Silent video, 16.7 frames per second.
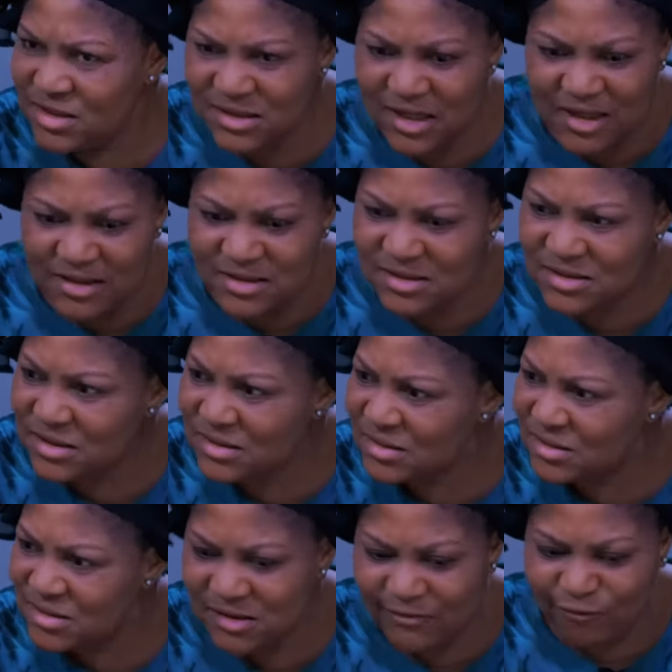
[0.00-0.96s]
Today's
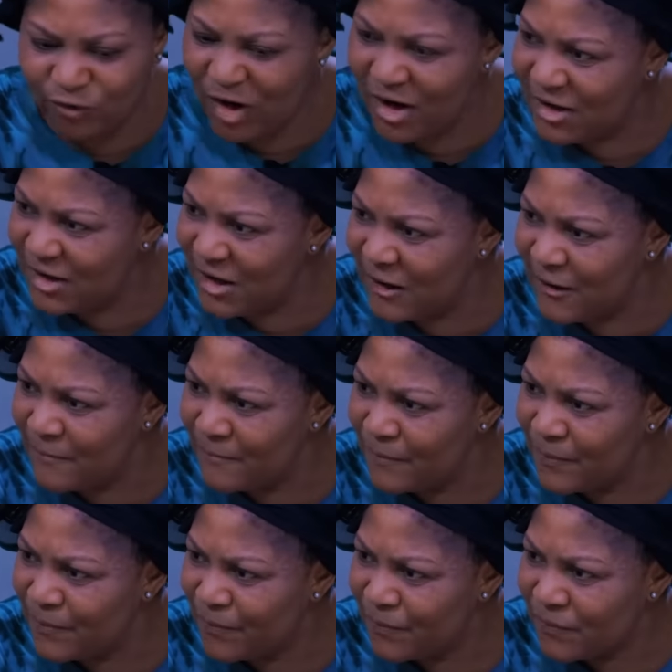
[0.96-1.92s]
Friday.
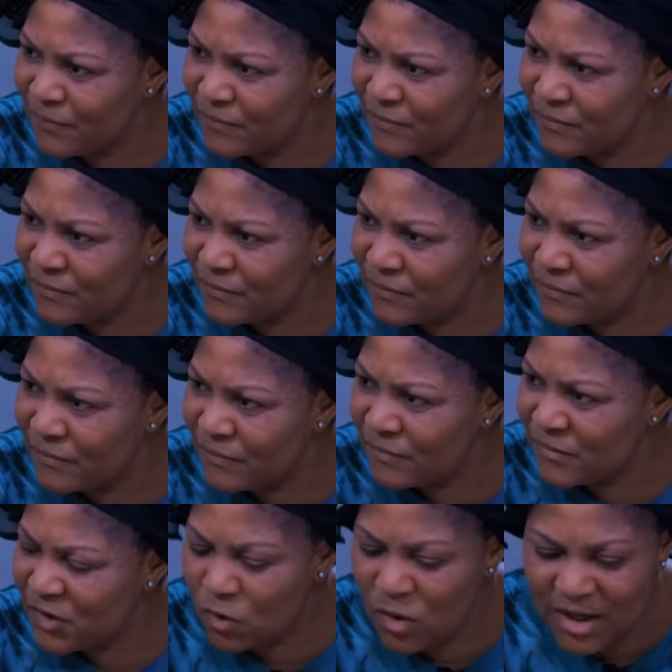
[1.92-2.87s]

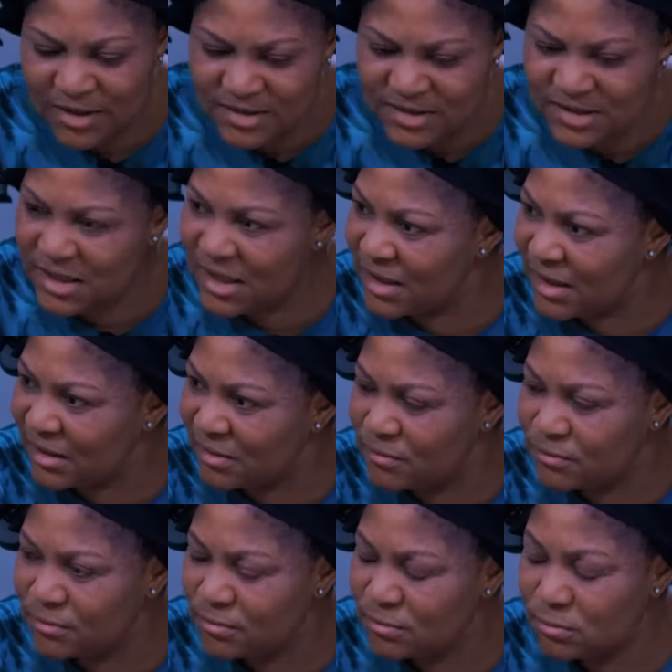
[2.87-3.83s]
Go and see
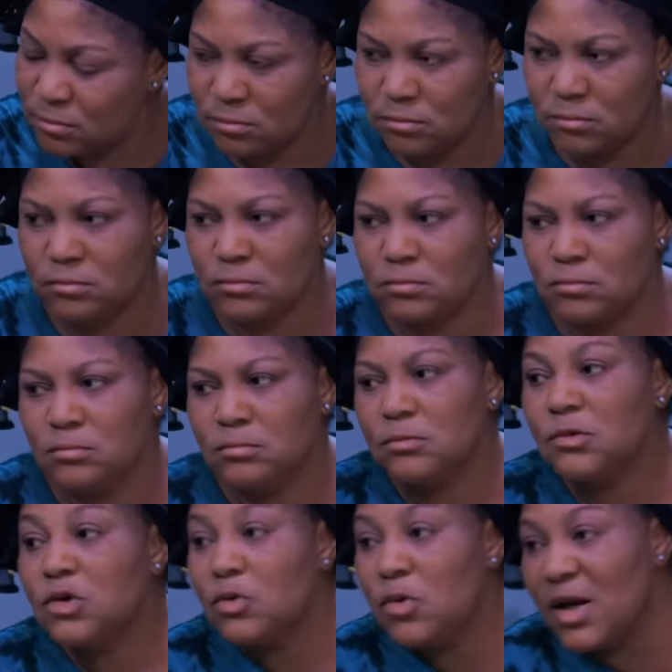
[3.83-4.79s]
her.
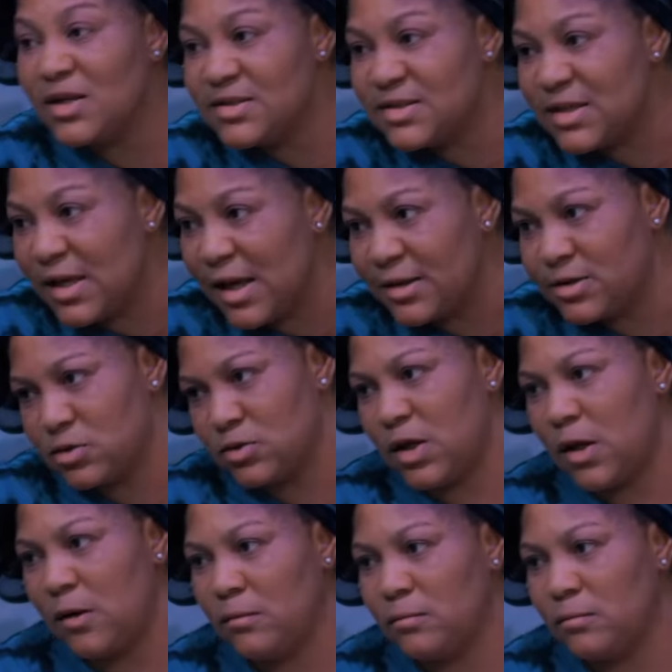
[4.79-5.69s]
Go and see her today.